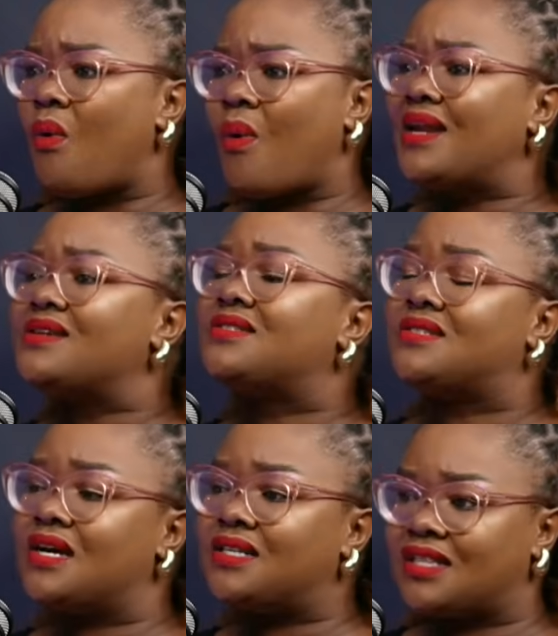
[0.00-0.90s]
what is
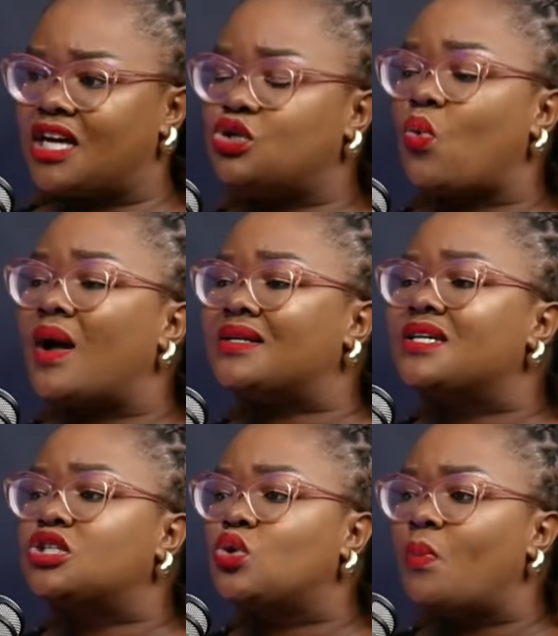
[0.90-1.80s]
it that you
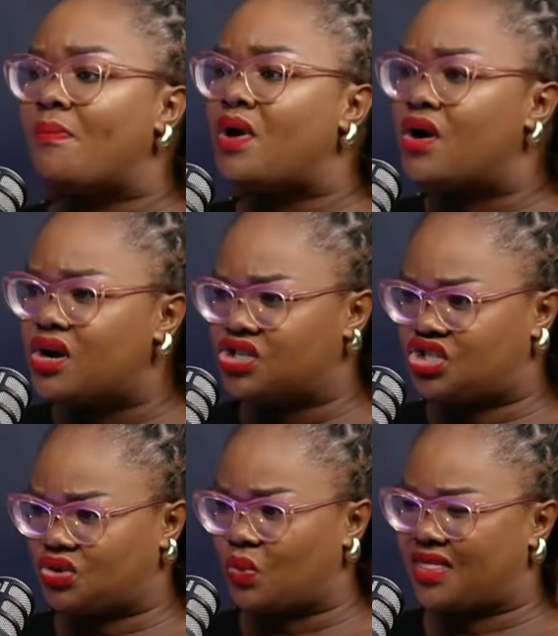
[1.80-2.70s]
wanted to
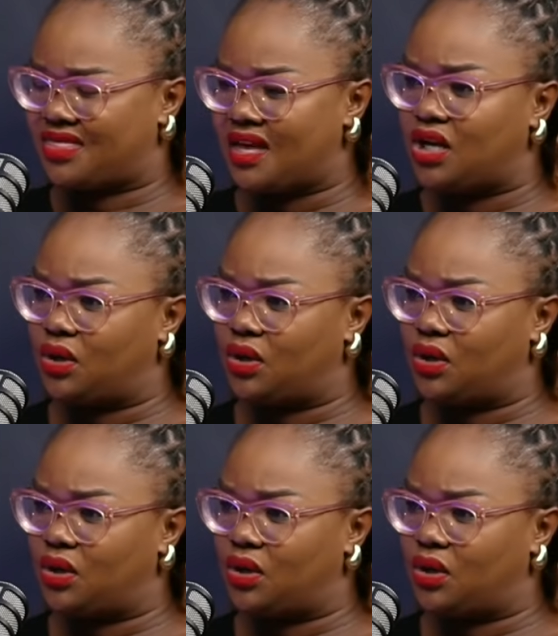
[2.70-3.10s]
merge within mm.